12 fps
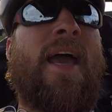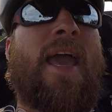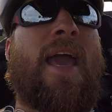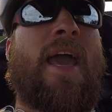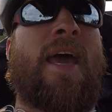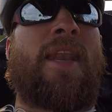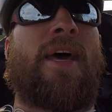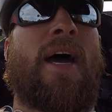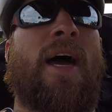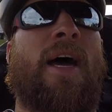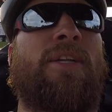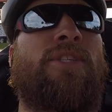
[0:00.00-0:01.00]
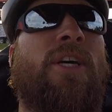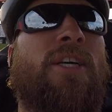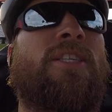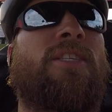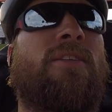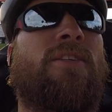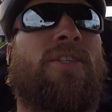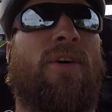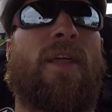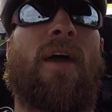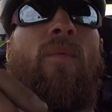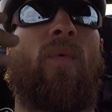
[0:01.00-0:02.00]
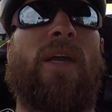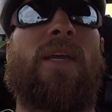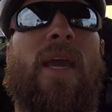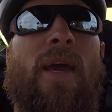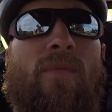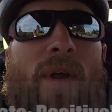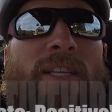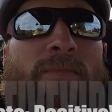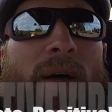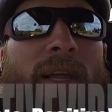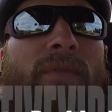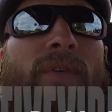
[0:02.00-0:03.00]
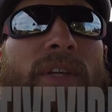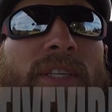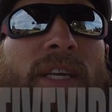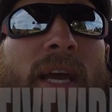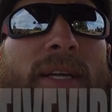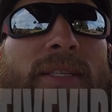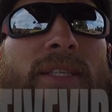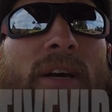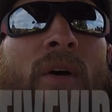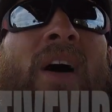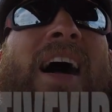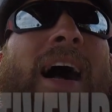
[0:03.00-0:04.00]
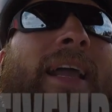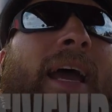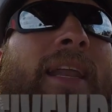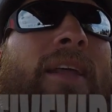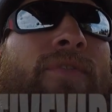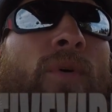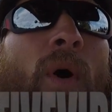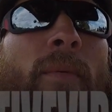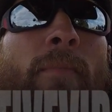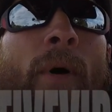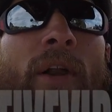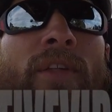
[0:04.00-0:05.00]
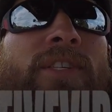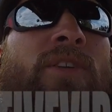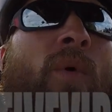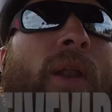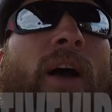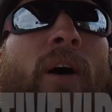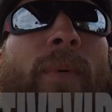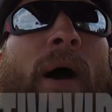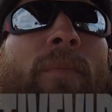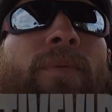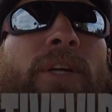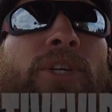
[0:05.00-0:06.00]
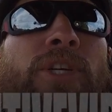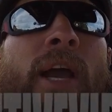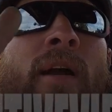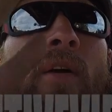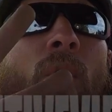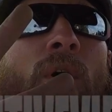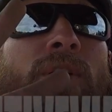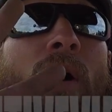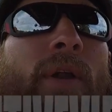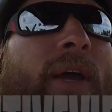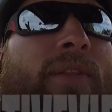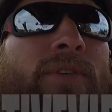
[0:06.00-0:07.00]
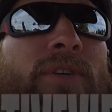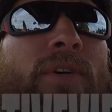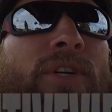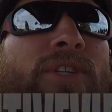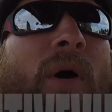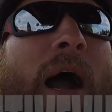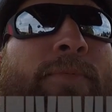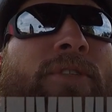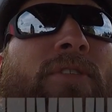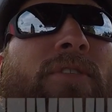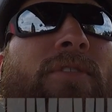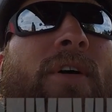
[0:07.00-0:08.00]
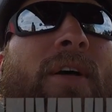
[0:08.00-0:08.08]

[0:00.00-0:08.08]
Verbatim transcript: And uh, just so that we can raise money for these kids. So again, if you want to be part of this, you want to help out, please share or donate. Those are the only two options.